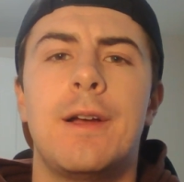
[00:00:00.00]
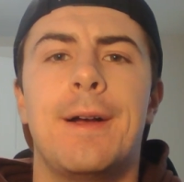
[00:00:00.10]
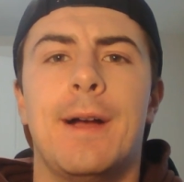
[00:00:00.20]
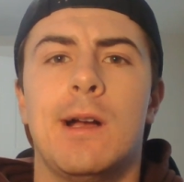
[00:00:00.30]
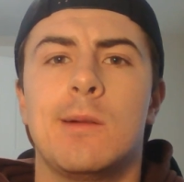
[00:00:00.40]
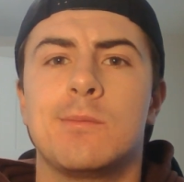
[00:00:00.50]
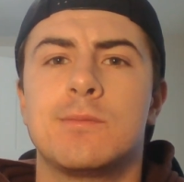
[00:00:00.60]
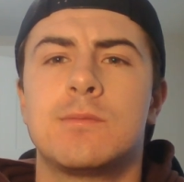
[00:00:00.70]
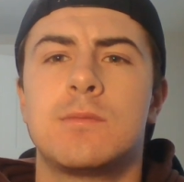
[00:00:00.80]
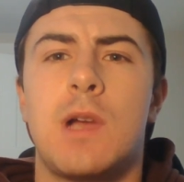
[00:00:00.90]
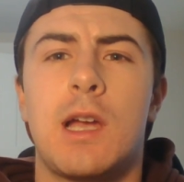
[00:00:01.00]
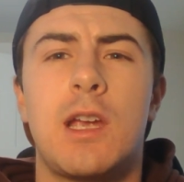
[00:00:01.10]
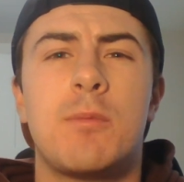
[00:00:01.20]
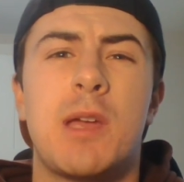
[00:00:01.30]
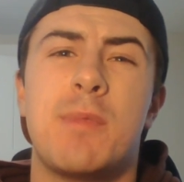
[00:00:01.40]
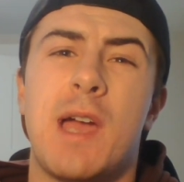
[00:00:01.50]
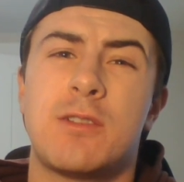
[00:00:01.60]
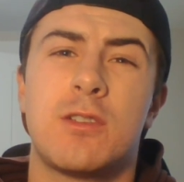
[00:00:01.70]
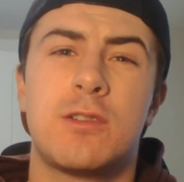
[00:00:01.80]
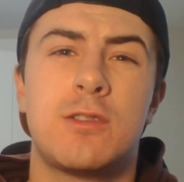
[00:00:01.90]
I got my
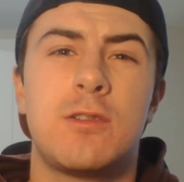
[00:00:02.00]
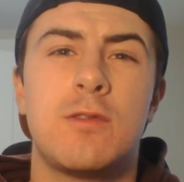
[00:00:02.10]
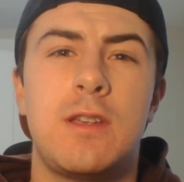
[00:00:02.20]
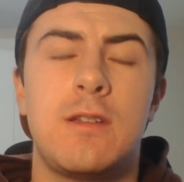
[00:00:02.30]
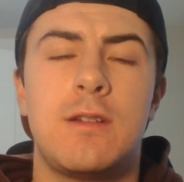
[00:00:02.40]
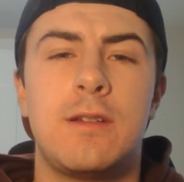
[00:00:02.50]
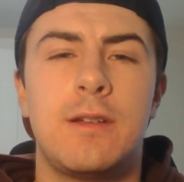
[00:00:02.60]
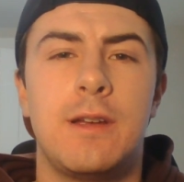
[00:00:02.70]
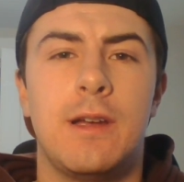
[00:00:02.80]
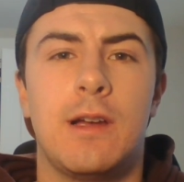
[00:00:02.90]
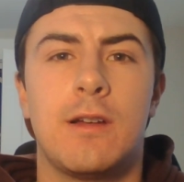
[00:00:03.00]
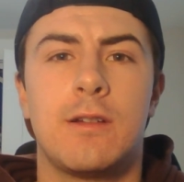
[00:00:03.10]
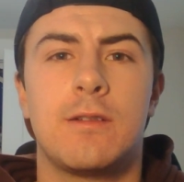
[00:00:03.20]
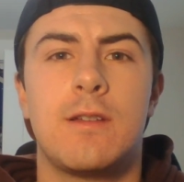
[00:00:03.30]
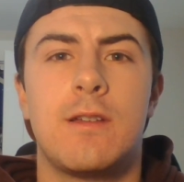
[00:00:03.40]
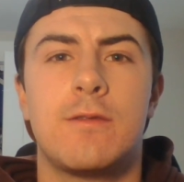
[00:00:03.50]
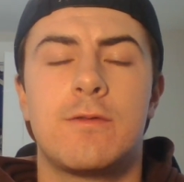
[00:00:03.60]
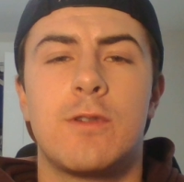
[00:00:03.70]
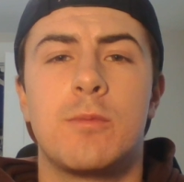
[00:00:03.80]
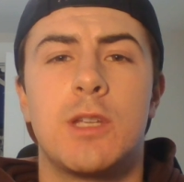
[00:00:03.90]
bachelor's degree uh,
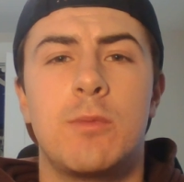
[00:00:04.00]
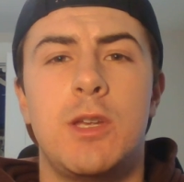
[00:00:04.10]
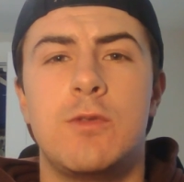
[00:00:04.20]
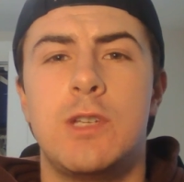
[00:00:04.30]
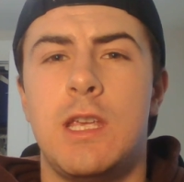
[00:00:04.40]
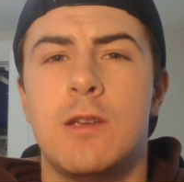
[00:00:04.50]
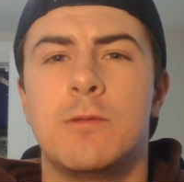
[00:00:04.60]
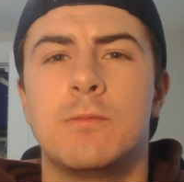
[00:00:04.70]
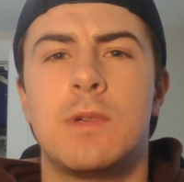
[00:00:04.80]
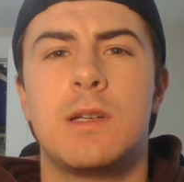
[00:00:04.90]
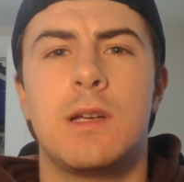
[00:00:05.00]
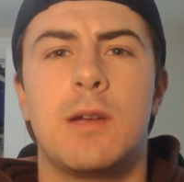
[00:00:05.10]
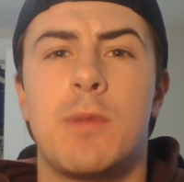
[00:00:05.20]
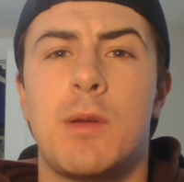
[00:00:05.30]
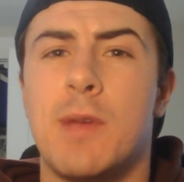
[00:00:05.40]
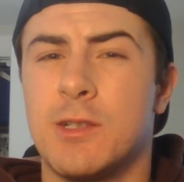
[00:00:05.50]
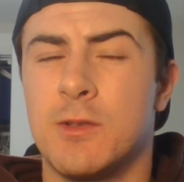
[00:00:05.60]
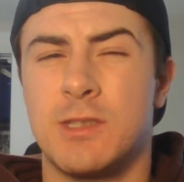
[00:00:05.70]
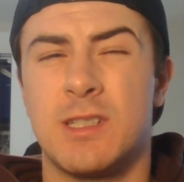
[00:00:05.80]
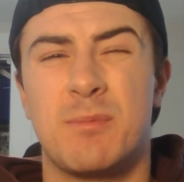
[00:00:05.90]
from WGU, my
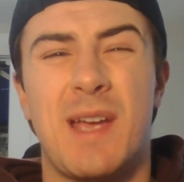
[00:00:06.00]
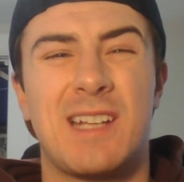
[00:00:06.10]
bachelor's in